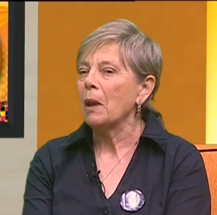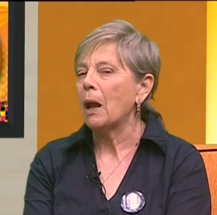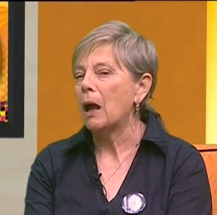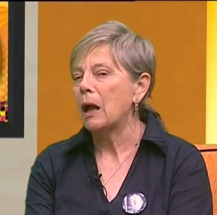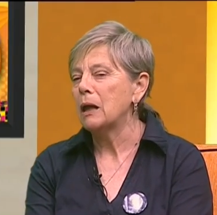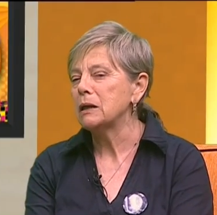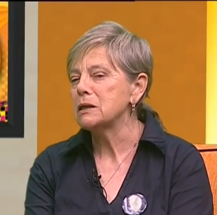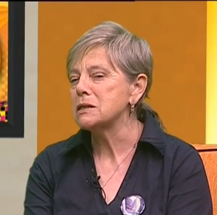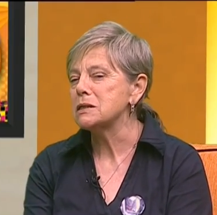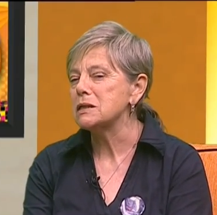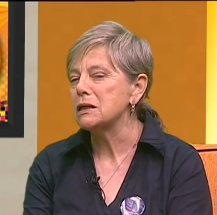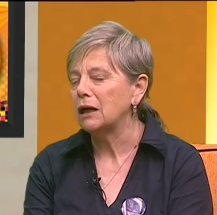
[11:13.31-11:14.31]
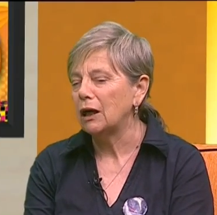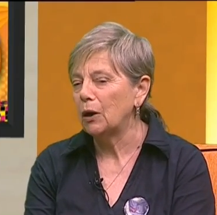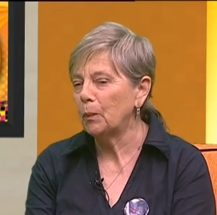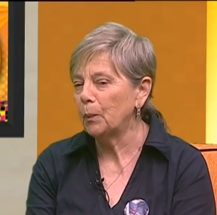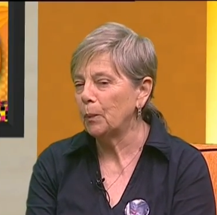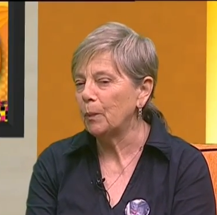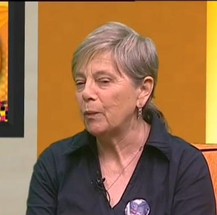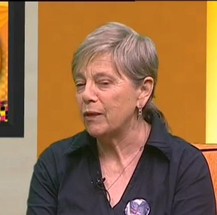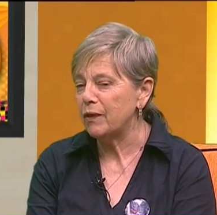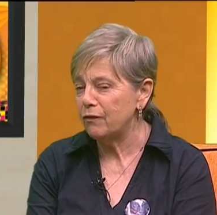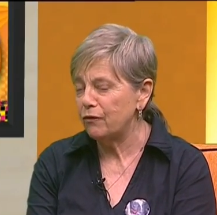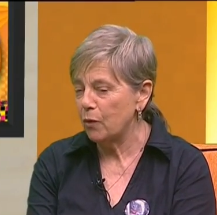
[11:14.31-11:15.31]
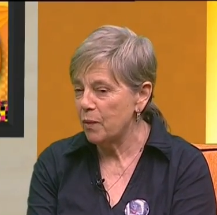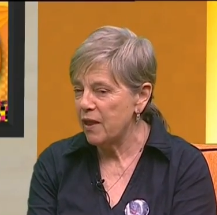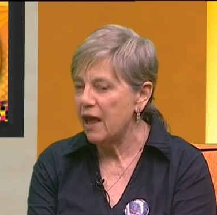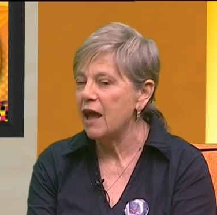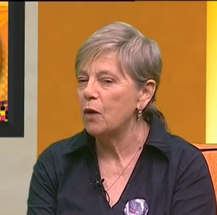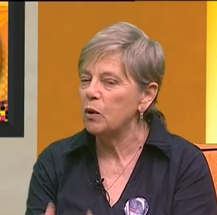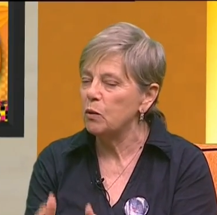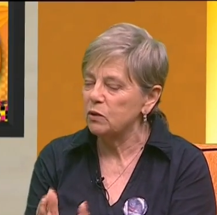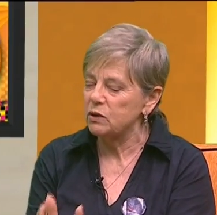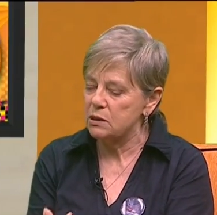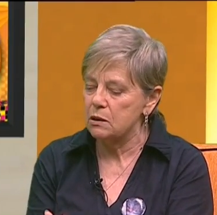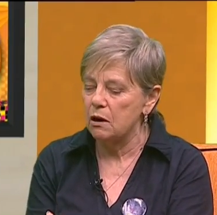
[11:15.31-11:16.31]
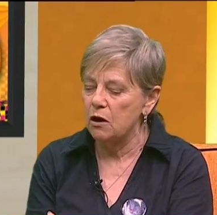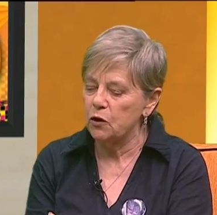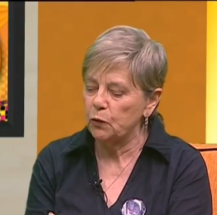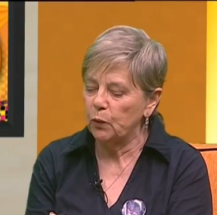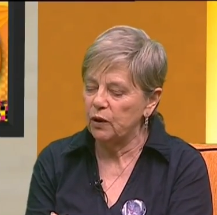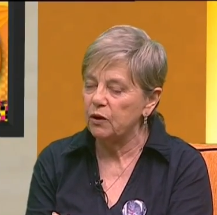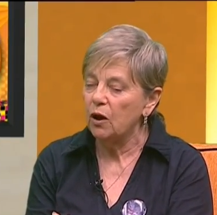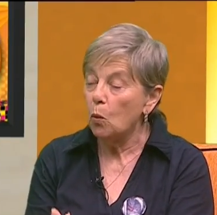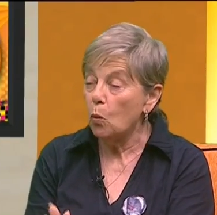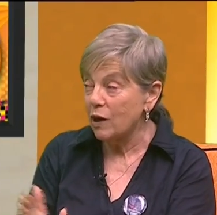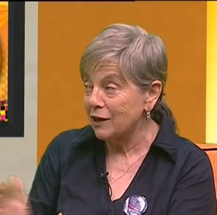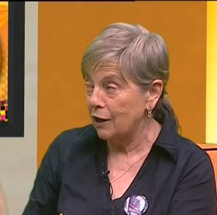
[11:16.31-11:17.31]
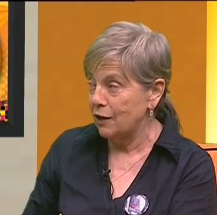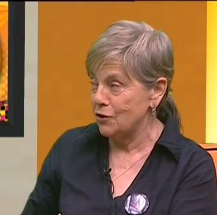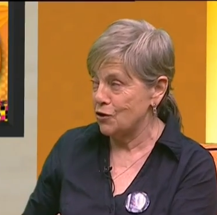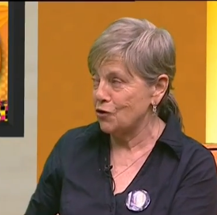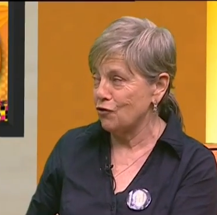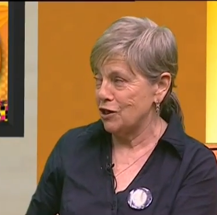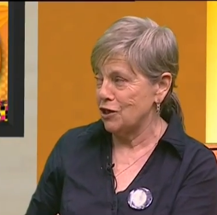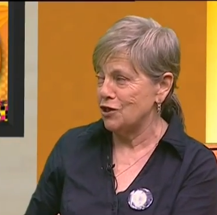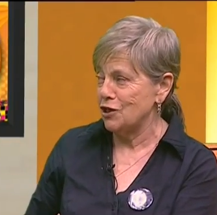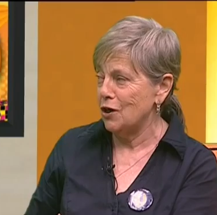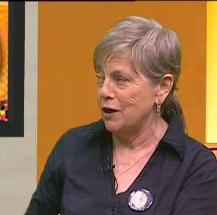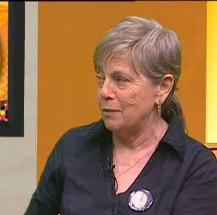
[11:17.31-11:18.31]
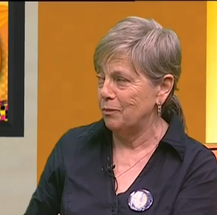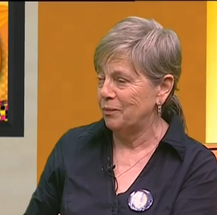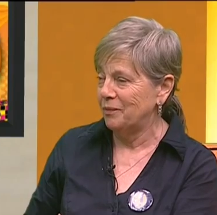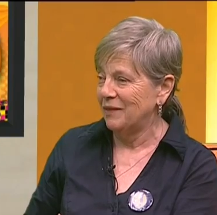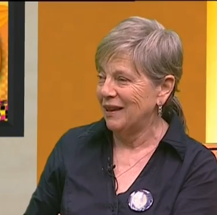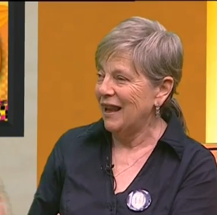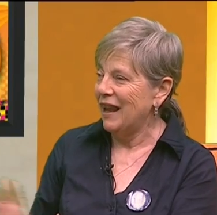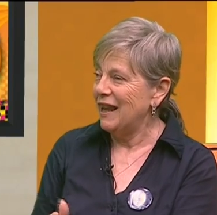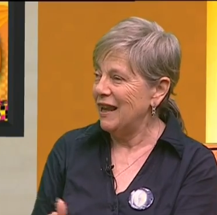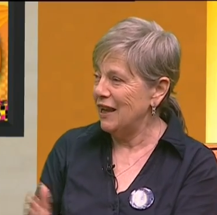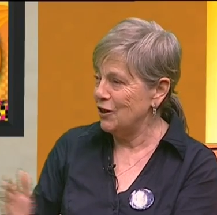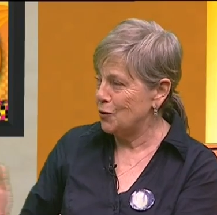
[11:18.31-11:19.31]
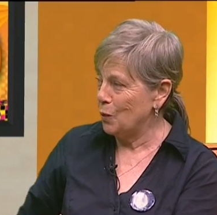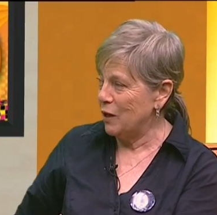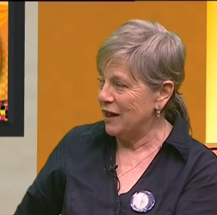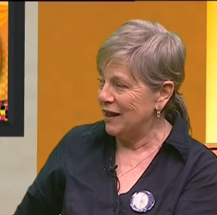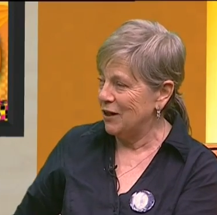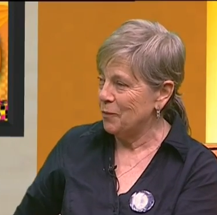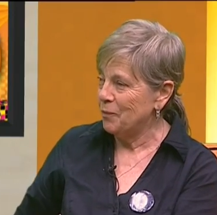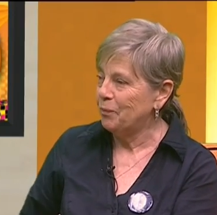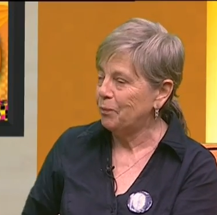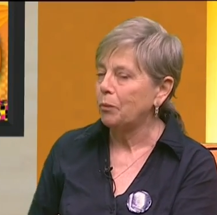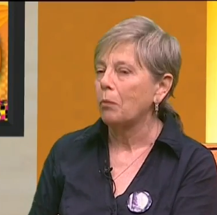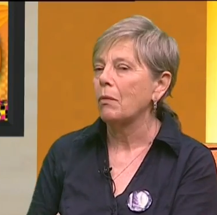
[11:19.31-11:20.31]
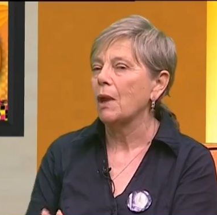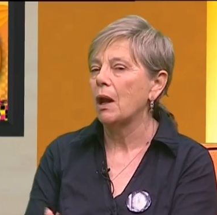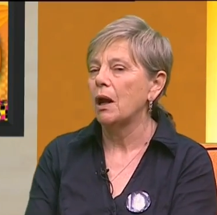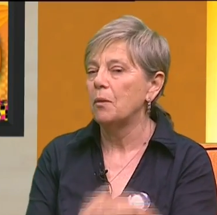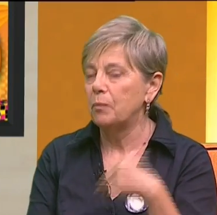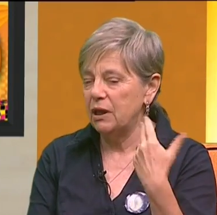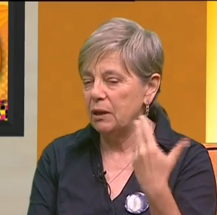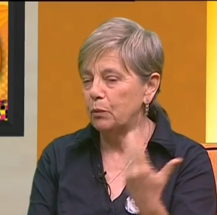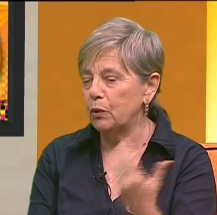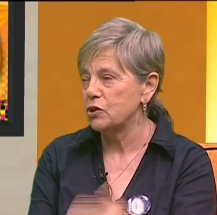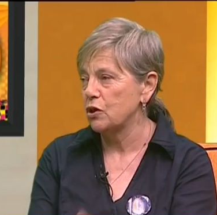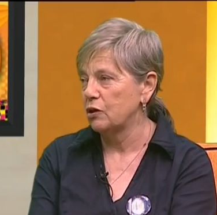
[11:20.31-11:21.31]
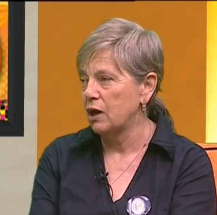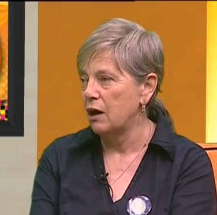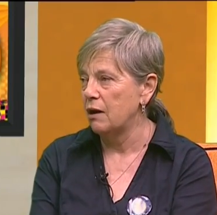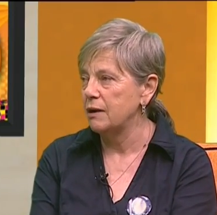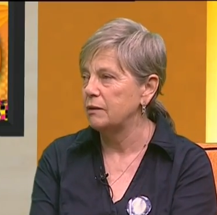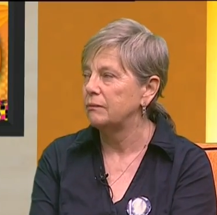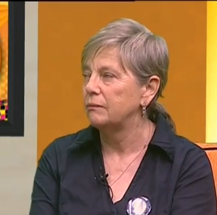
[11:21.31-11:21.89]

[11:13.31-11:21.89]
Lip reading: And from there we will start with one cluster at a time each week being put online.